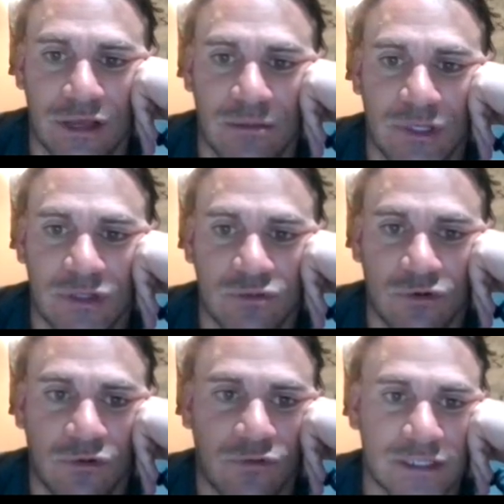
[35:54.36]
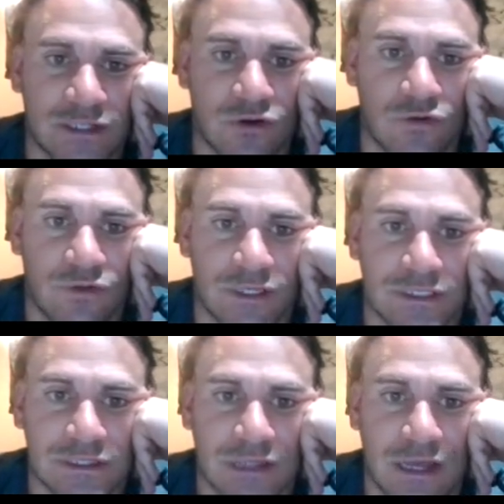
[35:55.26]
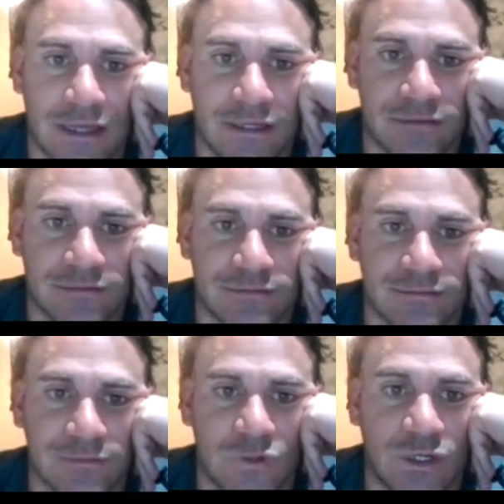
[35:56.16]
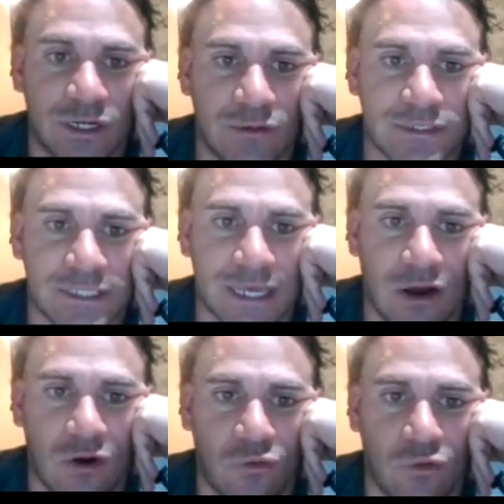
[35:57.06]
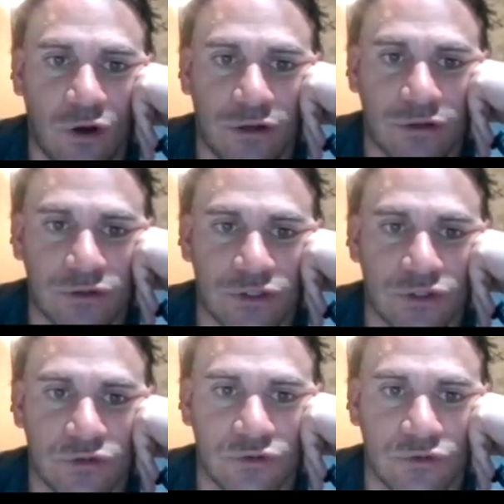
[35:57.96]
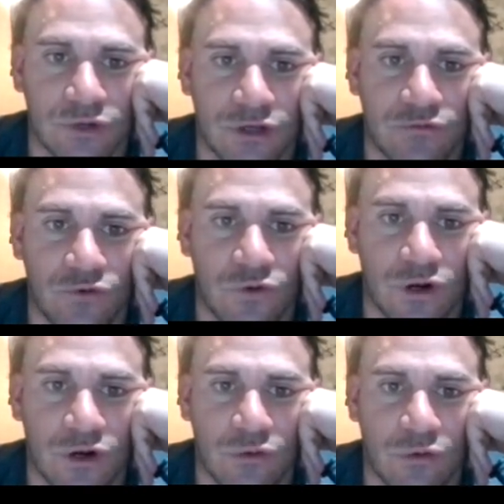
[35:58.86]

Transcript: It means we're reflecting over this line. You can always count 1, 2, 3, 4,